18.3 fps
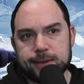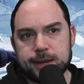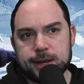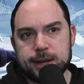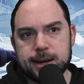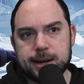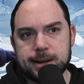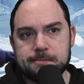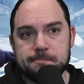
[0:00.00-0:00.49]

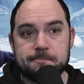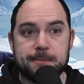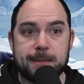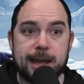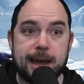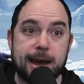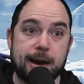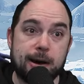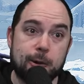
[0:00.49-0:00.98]

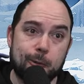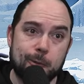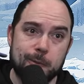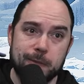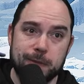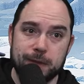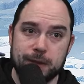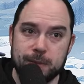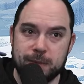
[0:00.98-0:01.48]
Now,
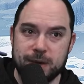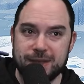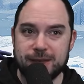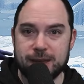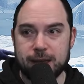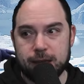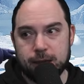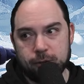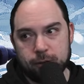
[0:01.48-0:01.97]
the
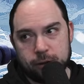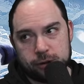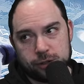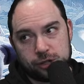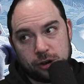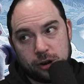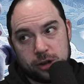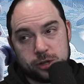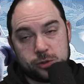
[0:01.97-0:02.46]
mythic hero
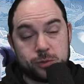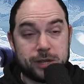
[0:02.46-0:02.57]
shards,